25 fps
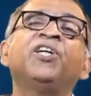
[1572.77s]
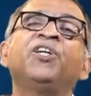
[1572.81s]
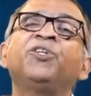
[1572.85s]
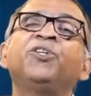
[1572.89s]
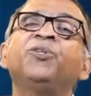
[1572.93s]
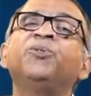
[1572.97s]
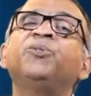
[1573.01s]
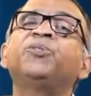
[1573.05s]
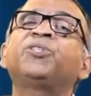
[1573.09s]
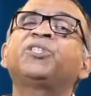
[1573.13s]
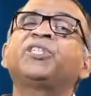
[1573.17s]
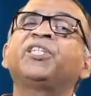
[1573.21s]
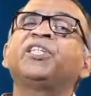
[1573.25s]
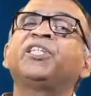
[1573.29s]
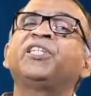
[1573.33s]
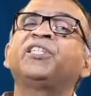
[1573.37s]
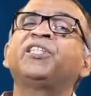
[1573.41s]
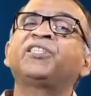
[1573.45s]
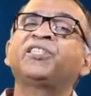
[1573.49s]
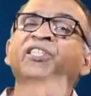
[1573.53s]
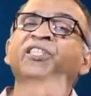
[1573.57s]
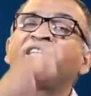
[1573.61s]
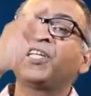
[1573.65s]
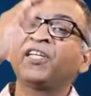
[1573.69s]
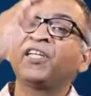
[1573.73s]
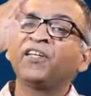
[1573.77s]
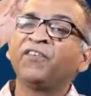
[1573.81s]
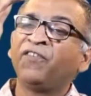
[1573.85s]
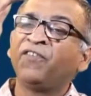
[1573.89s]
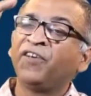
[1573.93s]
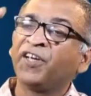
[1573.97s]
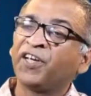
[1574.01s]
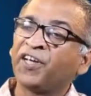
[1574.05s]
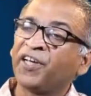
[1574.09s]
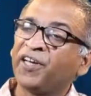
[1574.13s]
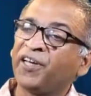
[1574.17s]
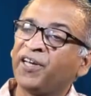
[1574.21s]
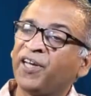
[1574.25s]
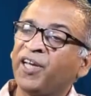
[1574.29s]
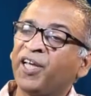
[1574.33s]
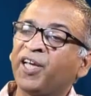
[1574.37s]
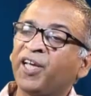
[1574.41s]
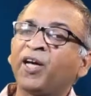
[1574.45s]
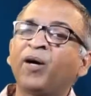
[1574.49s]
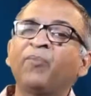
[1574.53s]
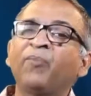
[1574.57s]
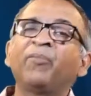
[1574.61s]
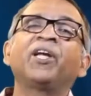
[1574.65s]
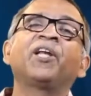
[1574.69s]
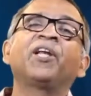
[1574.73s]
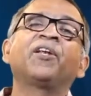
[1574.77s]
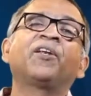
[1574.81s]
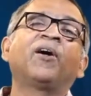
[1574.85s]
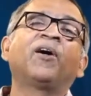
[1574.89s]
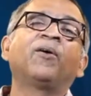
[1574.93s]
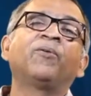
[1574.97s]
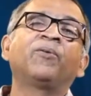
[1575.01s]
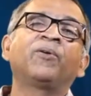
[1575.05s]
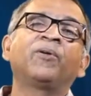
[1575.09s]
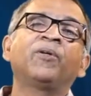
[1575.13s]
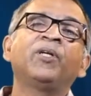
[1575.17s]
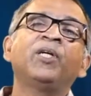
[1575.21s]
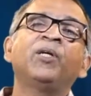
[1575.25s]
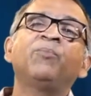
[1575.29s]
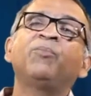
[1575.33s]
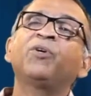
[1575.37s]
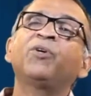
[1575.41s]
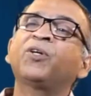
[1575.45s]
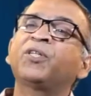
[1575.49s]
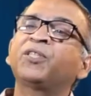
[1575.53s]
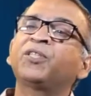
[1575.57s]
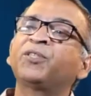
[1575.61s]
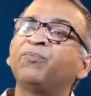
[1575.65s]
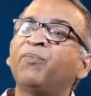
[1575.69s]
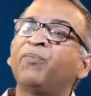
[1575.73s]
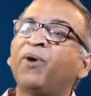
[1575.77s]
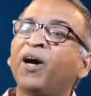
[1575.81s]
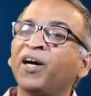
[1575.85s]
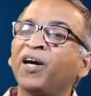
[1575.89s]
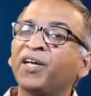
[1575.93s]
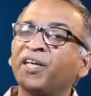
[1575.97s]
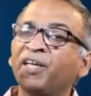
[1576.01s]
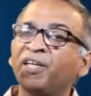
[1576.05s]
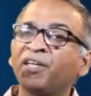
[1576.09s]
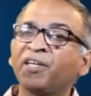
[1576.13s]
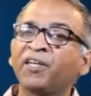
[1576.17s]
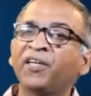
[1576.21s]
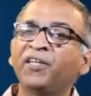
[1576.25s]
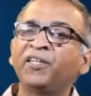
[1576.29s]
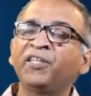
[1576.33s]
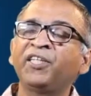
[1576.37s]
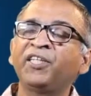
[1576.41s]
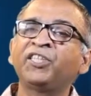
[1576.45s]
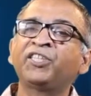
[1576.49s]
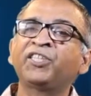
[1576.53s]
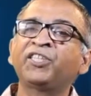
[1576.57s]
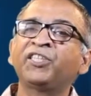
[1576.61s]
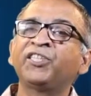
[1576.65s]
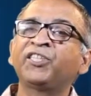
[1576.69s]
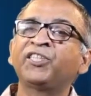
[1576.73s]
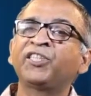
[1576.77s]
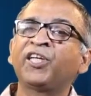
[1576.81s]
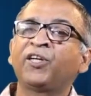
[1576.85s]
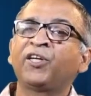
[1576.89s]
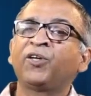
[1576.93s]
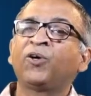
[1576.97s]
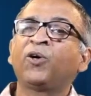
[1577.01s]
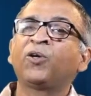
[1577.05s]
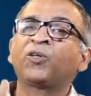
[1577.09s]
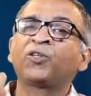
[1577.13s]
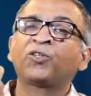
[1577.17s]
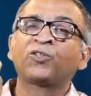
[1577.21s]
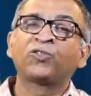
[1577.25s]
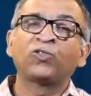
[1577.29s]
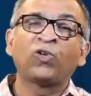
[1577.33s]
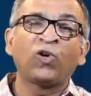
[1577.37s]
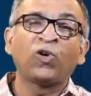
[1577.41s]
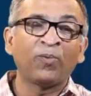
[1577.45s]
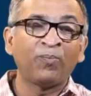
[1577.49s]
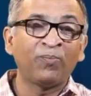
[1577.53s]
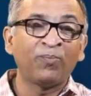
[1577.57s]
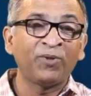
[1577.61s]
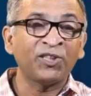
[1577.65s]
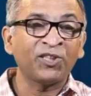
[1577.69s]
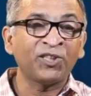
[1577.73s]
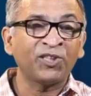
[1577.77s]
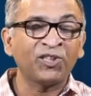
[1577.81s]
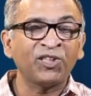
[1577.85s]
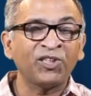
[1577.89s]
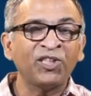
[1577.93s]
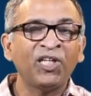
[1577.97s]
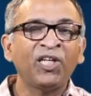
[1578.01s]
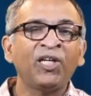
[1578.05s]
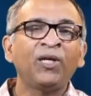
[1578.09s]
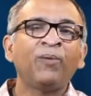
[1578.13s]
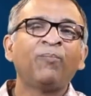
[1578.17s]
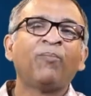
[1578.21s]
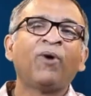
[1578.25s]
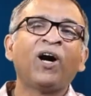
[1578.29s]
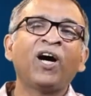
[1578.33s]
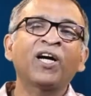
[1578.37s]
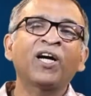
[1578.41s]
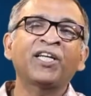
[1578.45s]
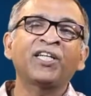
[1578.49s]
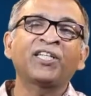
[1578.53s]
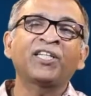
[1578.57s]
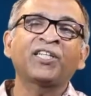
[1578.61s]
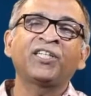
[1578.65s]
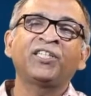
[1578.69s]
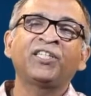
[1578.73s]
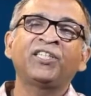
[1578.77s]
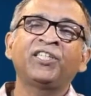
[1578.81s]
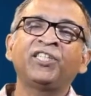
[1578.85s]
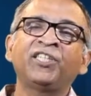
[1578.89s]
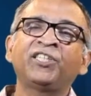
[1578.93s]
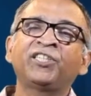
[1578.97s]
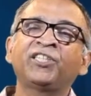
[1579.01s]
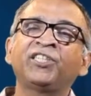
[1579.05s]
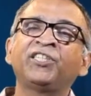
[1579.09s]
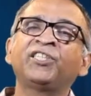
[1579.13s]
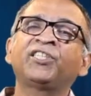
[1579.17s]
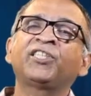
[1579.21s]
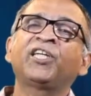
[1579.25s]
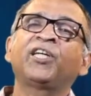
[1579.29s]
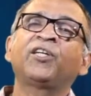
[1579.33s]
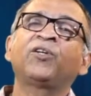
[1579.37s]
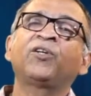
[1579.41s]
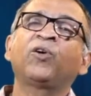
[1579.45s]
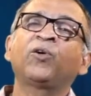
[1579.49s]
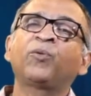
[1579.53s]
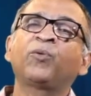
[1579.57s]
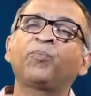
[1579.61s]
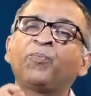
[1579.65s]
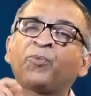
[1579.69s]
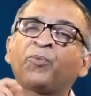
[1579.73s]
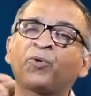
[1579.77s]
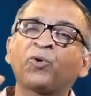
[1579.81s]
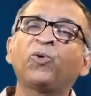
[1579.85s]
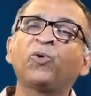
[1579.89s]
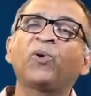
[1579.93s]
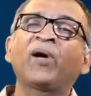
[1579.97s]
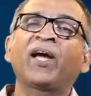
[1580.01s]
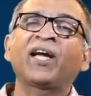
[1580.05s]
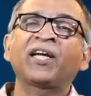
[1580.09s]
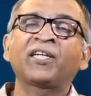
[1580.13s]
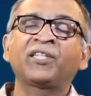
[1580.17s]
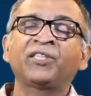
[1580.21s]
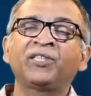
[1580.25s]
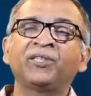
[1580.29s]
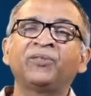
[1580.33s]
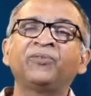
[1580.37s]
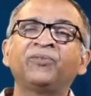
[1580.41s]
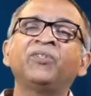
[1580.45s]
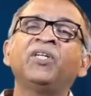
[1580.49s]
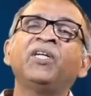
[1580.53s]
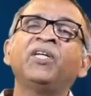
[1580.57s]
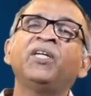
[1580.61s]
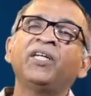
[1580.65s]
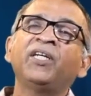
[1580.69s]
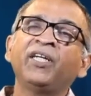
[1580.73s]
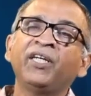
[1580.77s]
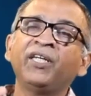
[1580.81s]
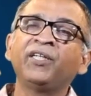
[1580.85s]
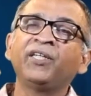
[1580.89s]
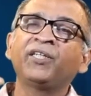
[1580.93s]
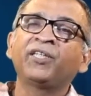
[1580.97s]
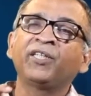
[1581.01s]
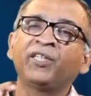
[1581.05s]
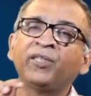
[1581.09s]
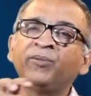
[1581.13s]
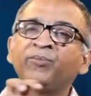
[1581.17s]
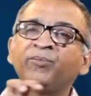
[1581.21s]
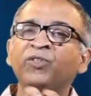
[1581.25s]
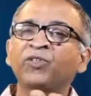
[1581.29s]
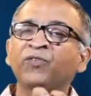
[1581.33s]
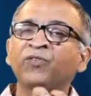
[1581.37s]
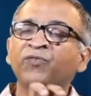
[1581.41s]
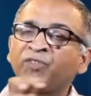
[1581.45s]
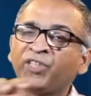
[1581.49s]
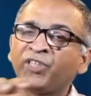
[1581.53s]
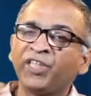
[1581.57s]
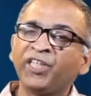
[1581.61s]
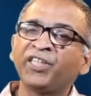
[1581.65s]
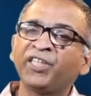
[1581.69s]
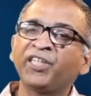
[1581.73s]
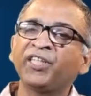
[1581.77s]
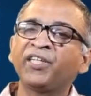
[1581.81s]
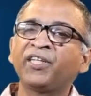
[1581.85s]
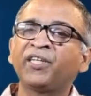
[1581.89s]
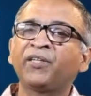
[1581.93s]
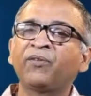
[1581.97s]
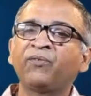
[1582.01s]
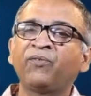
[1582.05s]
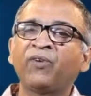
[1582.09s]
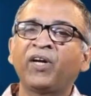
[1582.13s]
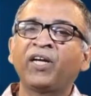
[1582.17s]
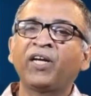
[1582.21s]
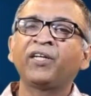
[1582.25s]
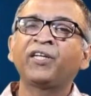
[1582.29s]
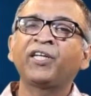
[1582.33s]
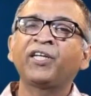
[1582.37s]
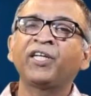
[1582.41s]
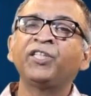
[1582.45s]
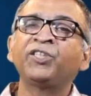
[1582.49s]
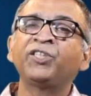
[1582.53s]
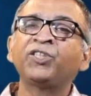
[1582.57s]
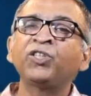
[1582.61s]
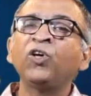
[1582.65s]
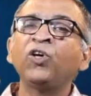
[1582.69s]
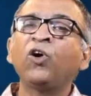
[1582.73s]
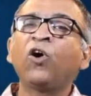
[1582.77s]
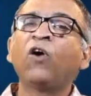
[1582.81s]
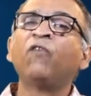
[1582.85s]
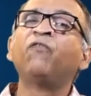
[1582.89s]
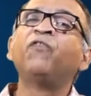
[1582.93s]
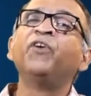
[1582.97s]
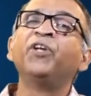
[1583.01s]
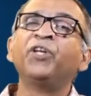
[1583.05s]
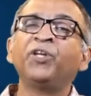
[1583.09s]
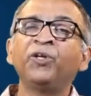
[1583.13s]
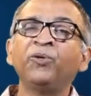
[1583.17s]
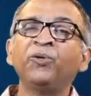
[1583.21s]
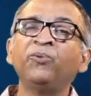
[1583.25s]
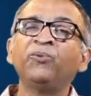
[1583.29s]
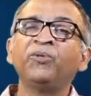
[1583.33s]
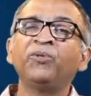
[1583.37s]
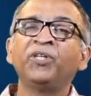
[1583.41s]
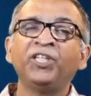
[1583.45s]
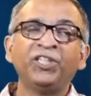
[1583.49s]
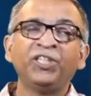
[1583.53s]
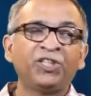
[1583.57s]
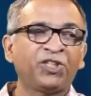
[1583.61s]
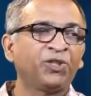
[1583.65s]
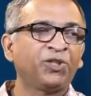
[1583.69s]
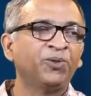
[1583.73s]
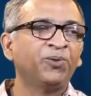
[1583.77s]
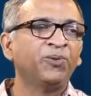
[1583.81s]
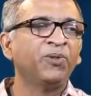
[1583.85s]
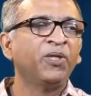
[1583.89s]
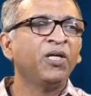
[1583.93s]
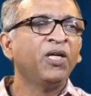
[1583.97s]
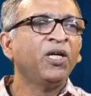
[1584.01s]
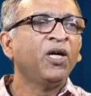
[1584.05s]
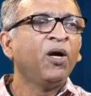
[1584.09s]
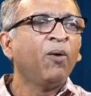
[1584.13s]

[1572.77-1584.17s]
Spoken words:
You see it significantly coming down because market conditions are not robust, market conditions are not proactive in terms of taking advantage of a new issue.